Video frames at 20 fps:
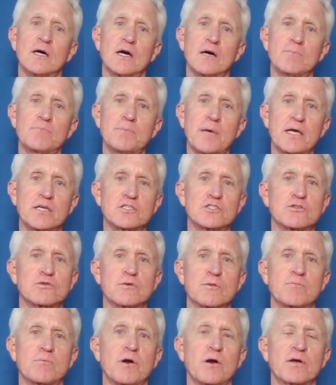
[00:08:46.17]
Uh,
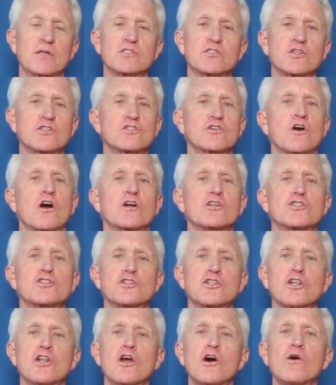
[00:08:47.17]
patients with Parkinson's are
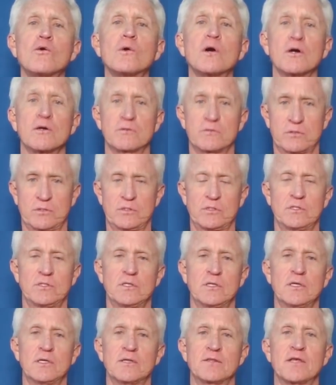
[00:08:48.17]
slower.
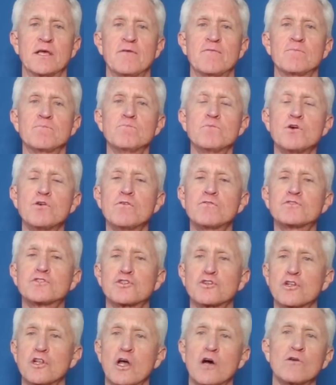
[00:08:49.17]
They
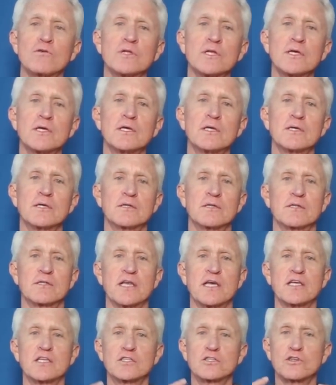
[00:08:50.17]
move slowly,
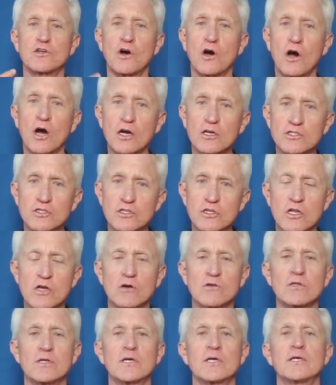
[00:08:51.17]
they talk
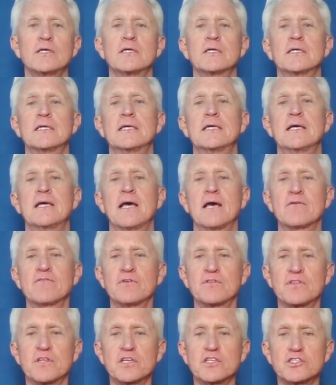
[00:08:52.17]
slowly,
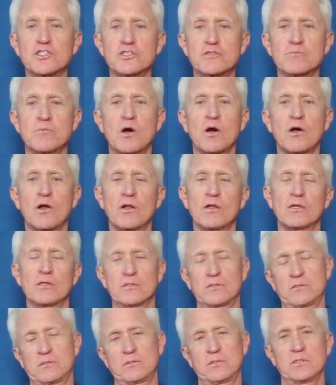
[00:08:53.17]
Everything's
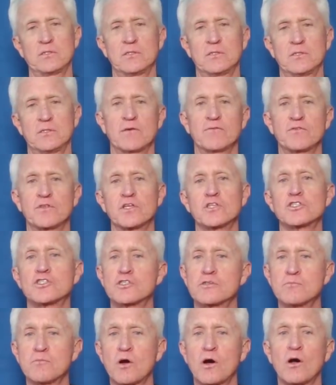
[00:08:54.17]
small.
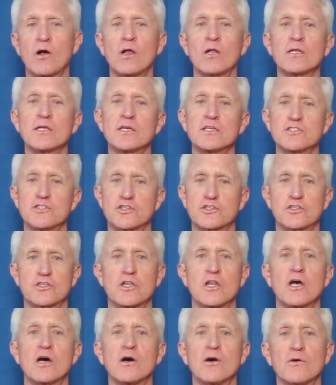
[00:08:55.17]
Everything's small and
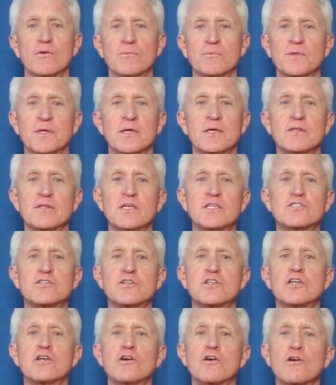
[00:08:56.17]
slow.
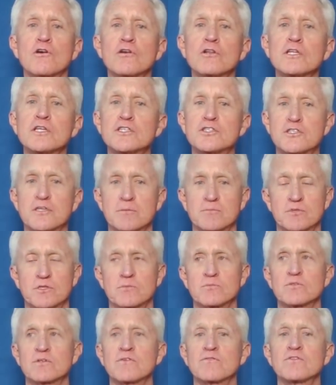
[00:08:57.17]
These are the early
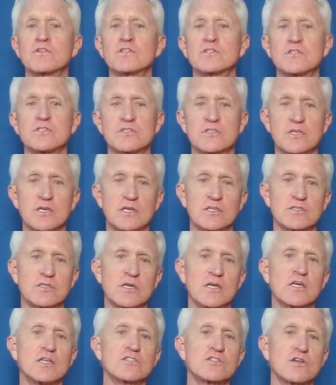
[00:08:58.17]
symptoms of the
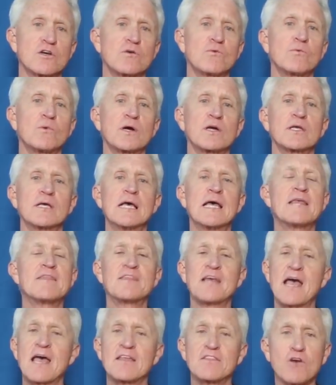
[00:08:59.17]
disease. So what?
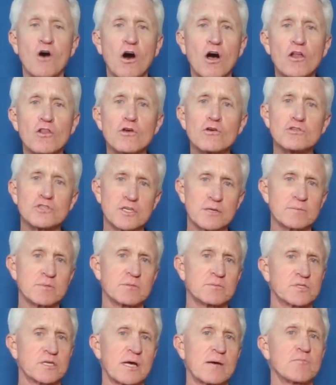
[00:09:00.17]
And all those
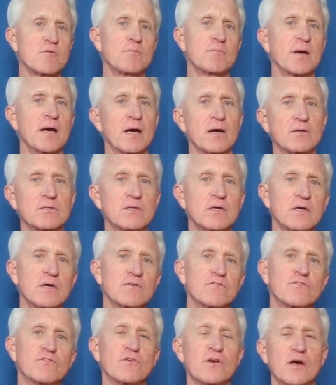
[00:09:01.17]
symptoms come about
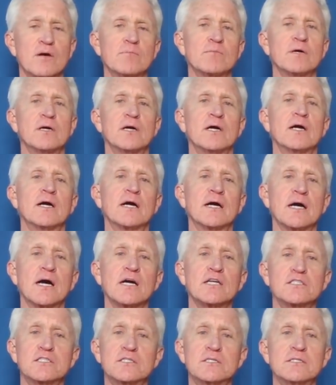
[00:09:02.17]
from
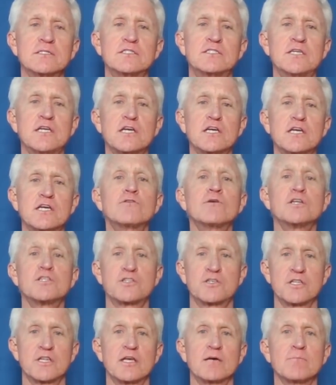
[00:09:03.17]
a, a
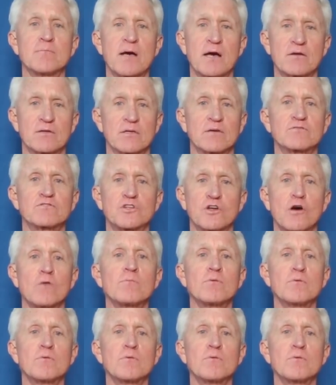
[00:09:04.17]
decrease in the amount of